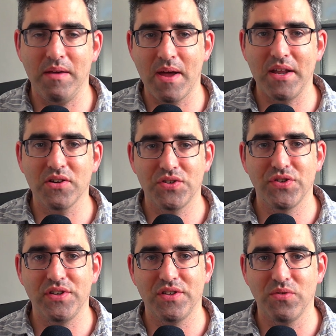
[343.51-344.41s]
many
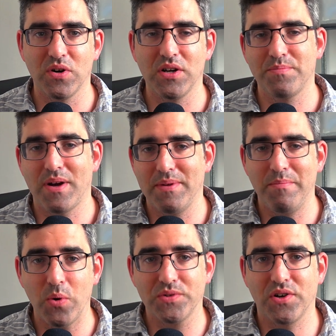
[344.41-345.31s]
countries in the world, probably
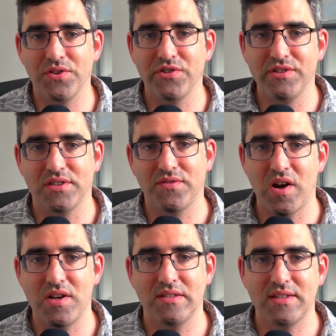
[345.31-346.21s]
most countries, it's
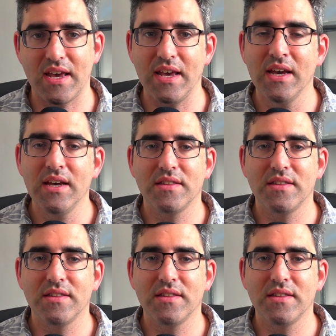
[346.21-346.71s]
fair to say,